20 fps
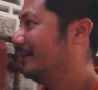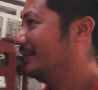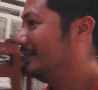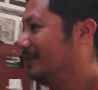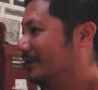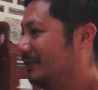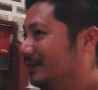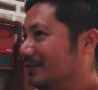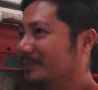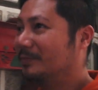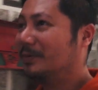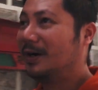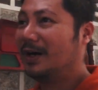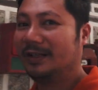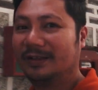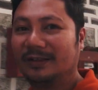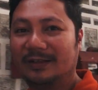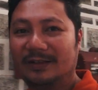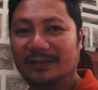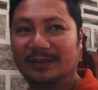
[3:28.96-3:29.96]
This spot.
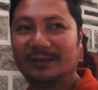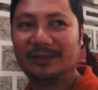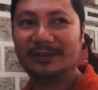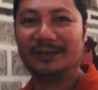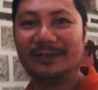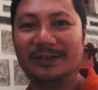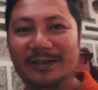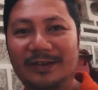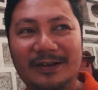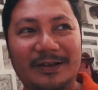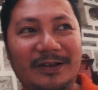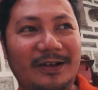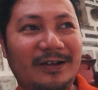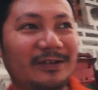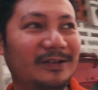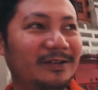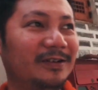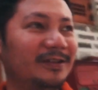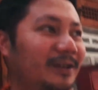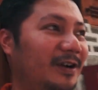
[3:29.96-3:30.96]

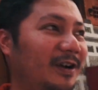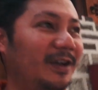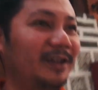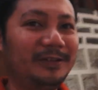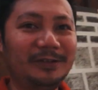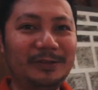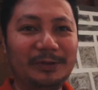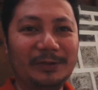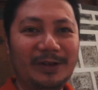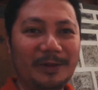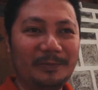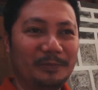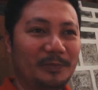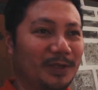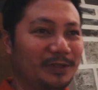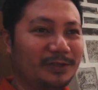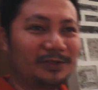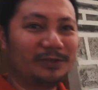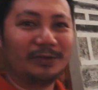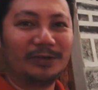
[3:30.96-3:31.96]
I took a
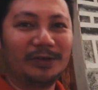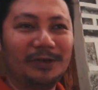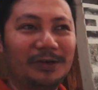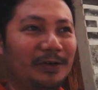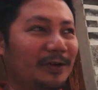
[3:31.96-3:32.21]
picture